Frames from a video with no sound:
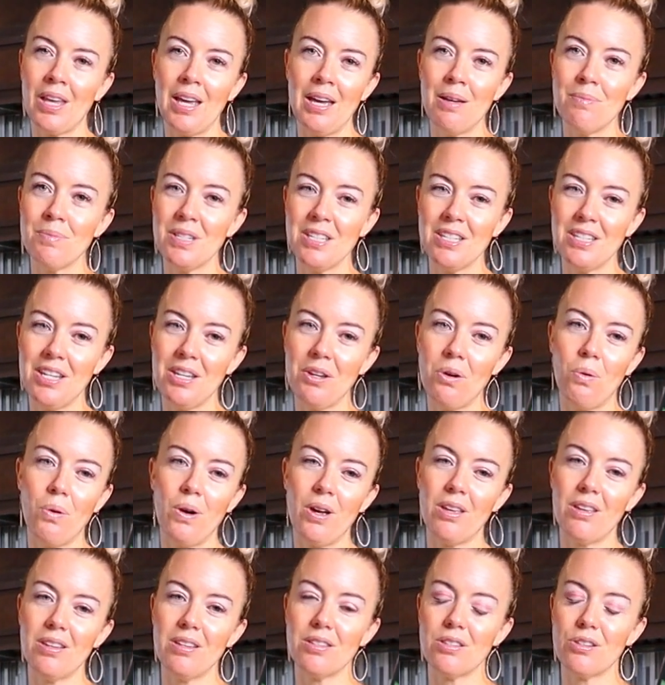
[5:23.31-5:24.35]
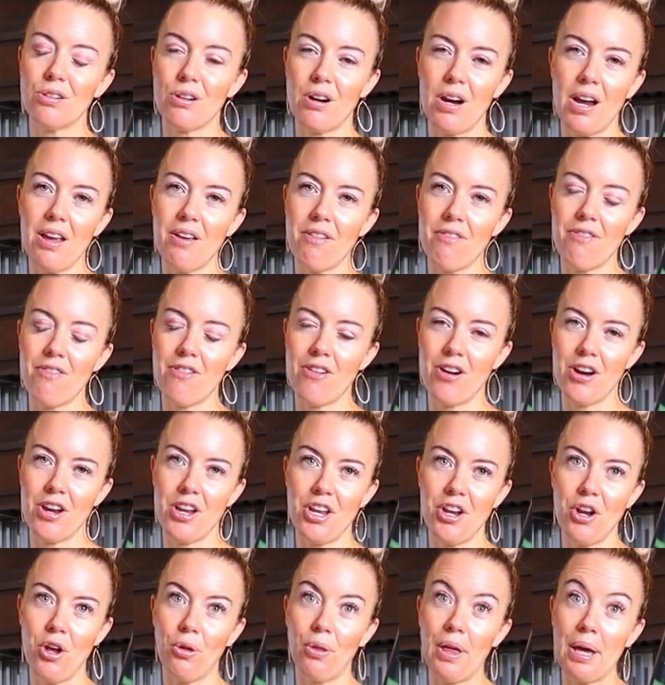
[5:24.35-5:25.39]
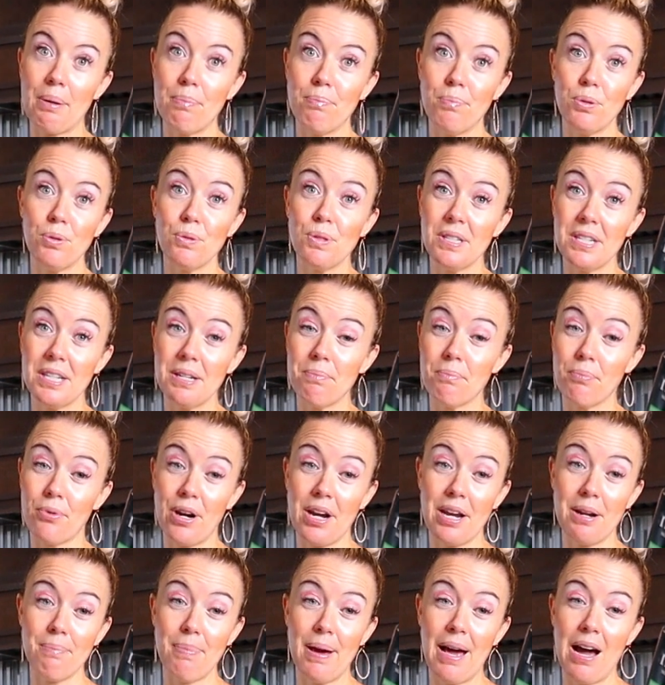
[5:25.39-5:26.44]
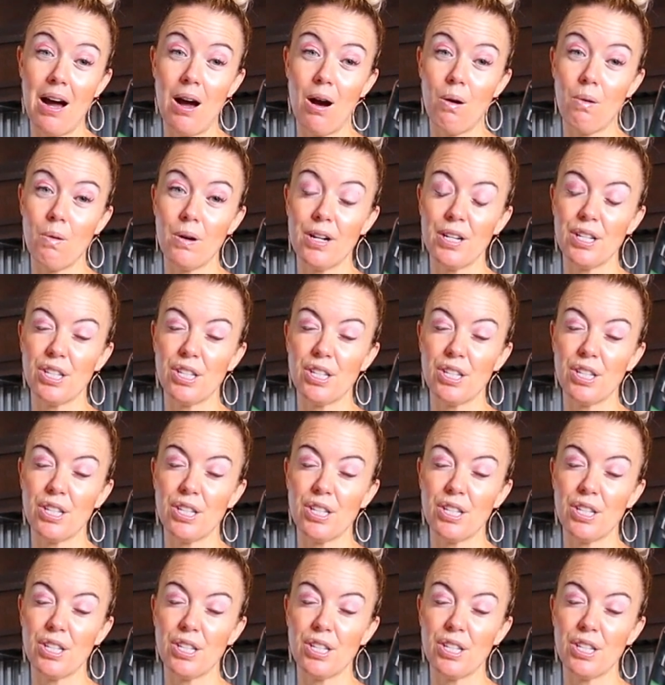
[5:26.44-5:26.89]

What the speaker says: MCT oil is great for, you know, like boosting brain power.